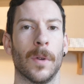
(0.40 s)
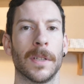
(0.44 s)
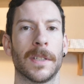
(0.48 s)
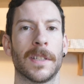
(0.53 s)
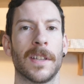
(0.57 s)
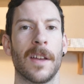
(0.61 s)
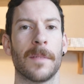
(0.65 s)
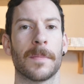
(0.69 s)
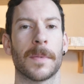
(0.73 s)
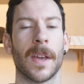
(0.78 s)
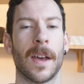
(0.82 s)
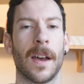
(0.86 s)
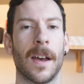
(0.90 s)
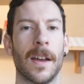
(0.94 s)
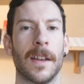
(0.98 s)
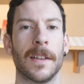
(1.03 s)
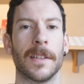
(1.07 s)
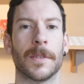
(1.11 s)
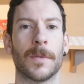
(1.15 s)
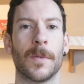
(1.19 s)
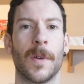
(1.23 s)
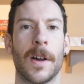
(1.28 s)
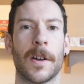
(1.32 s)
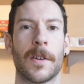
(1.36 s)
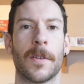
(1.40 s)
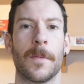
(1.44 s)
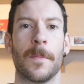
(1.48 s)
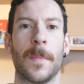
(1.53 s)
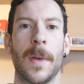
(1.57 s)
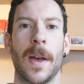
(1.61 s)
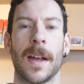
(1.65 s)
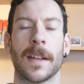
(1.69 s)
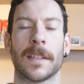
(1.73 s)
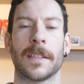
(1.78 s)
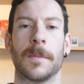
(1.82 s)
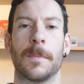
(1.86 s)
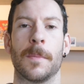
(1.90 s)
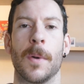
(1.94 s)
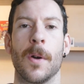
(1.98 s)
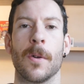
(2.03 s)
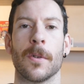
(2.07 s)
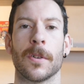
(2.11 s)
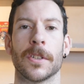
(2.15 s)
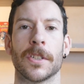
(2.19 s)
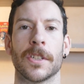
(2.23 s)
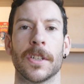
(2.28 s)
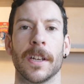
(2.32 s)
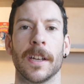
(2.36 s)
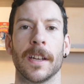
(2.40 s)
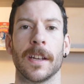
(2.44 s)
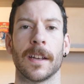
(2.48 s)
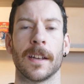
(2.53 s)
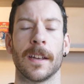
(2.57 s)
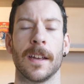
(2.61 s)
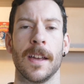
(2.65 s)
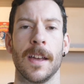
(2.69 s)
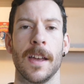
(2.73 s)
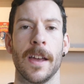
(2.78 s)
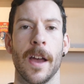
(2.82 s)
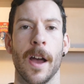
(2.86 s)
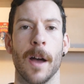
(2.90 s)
What's up guys, welcome back to Pokaching.